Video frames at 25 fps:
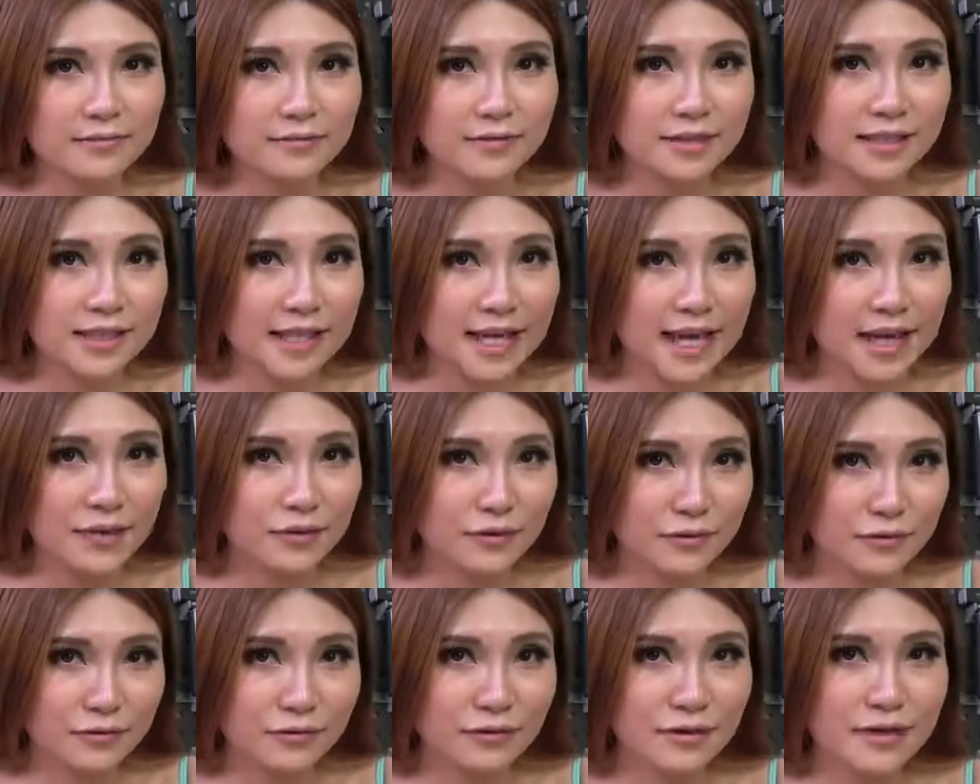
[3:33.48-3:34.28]

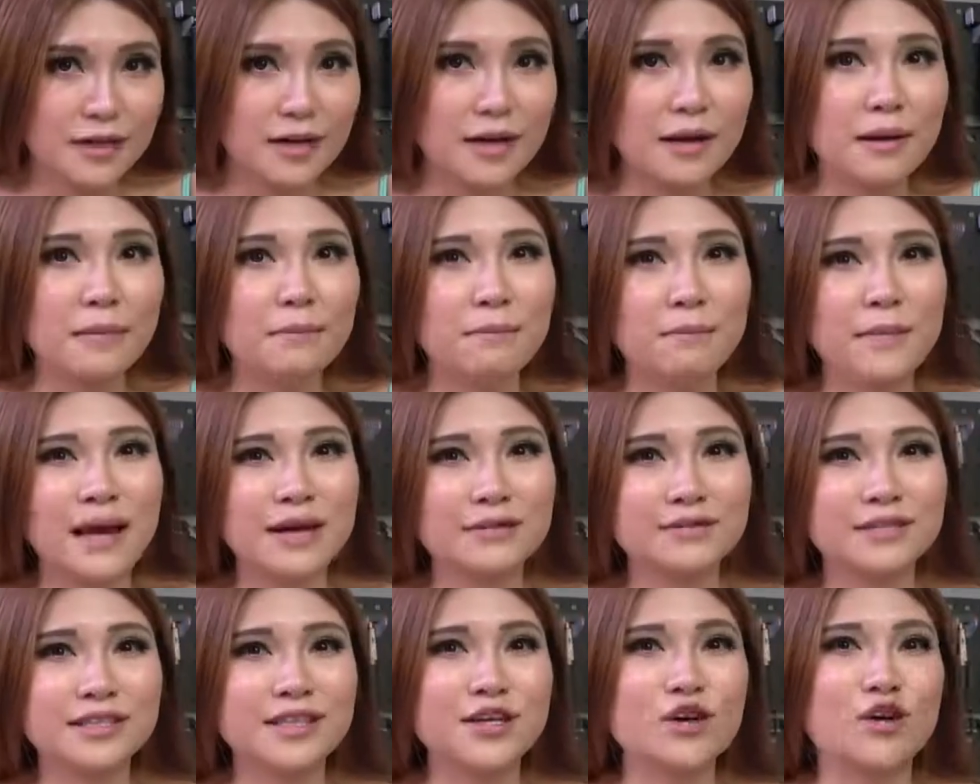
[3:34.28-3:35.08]
together,
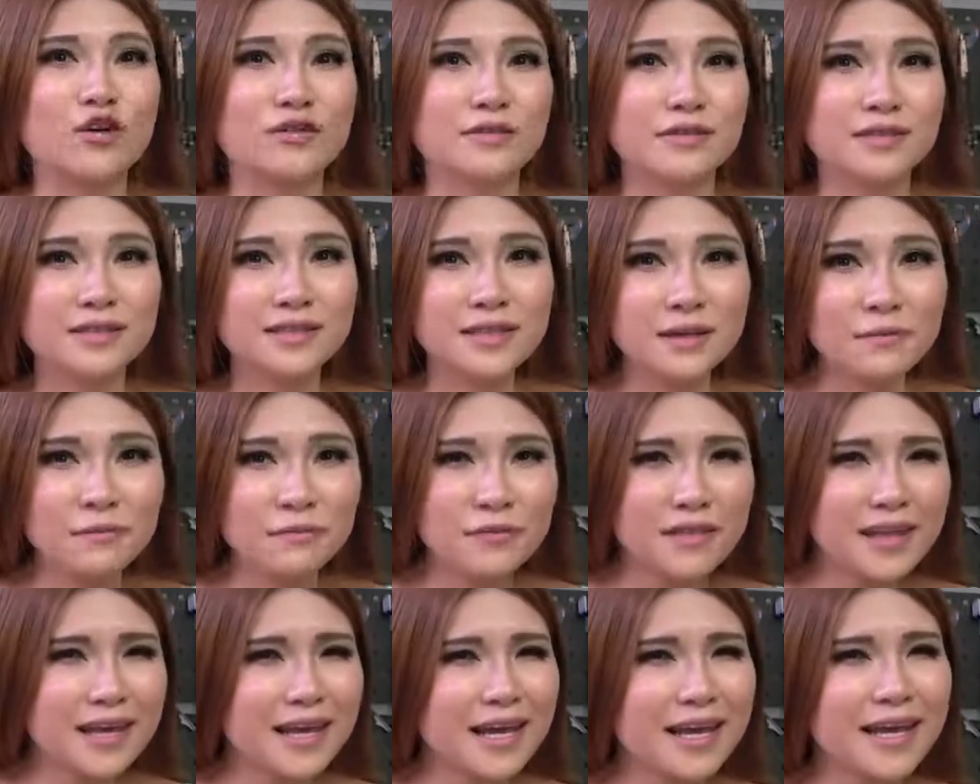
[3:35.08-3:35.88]
mount it on
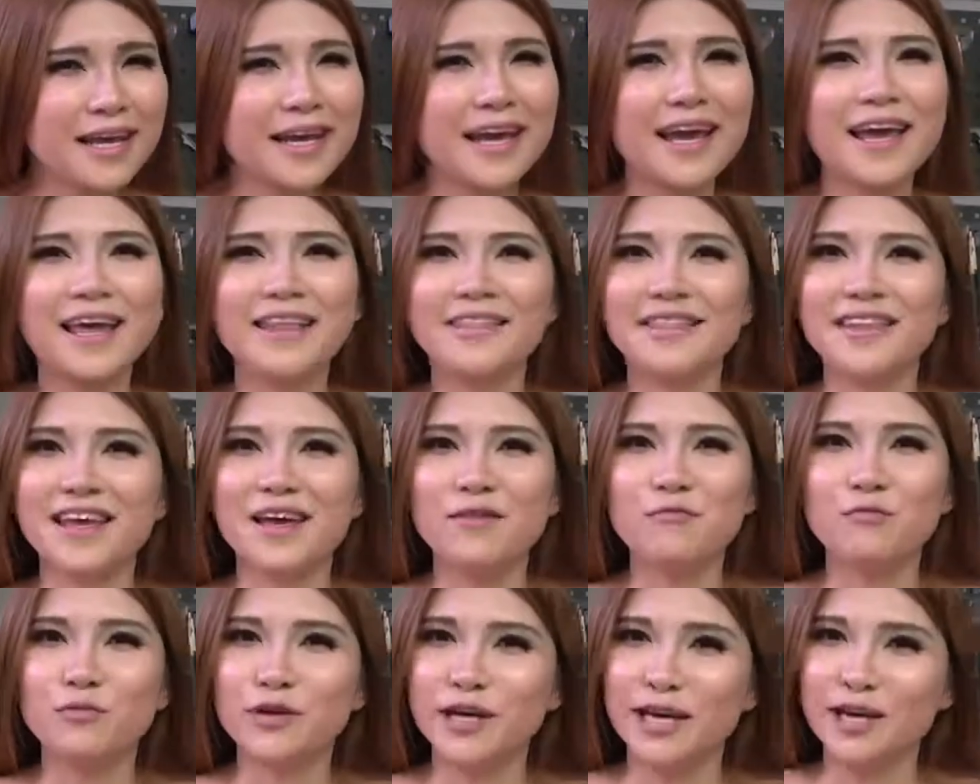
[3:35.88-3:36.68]
something, and
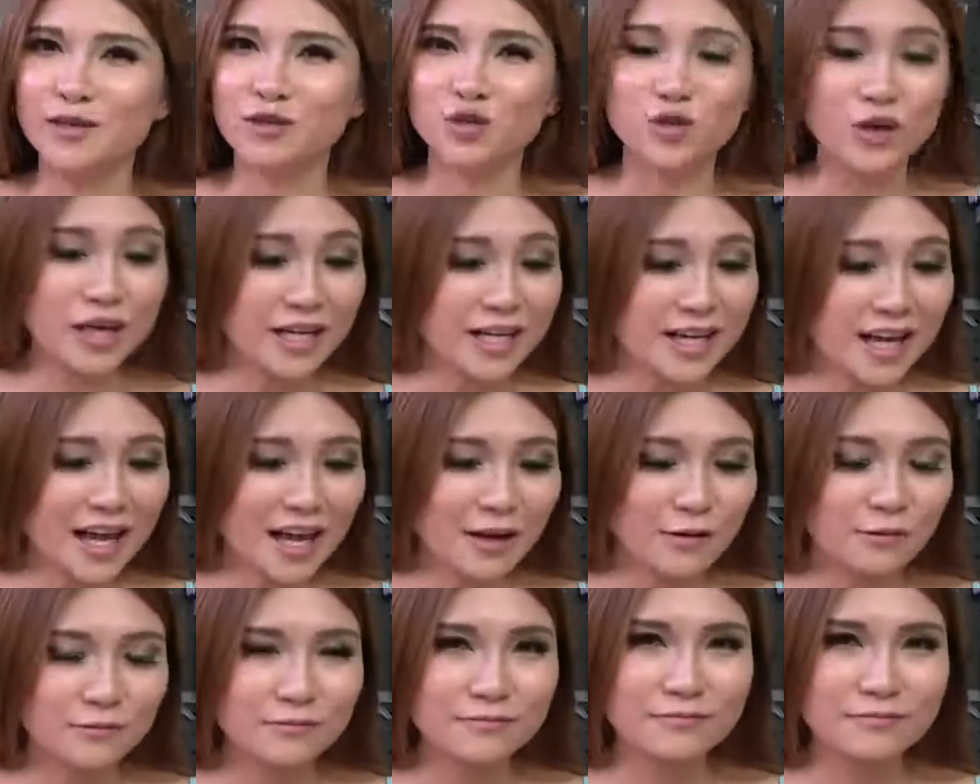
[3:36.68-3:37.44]
then we can try it out.